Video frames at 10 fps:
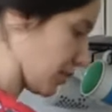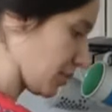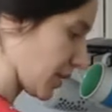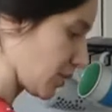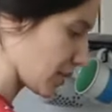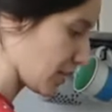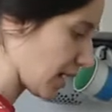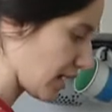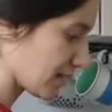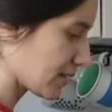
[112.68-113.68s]
because it
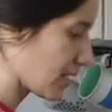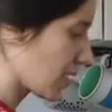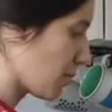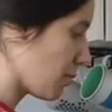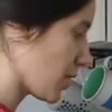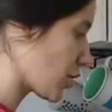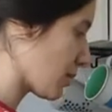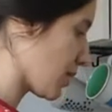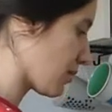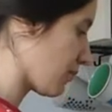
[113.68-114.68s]
has
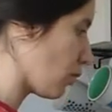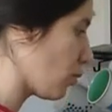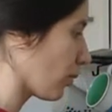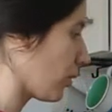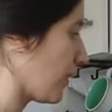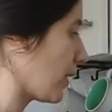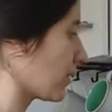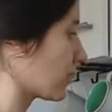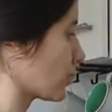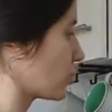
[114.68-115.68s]
measurements for all
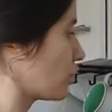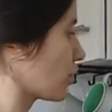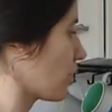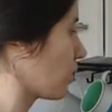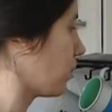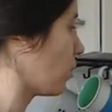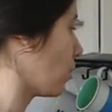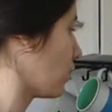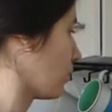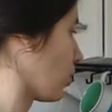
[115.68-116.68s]
things, for sugar,
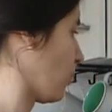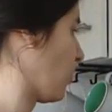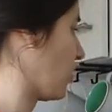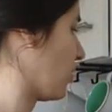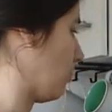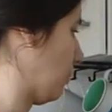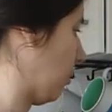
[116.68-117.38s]
flour, for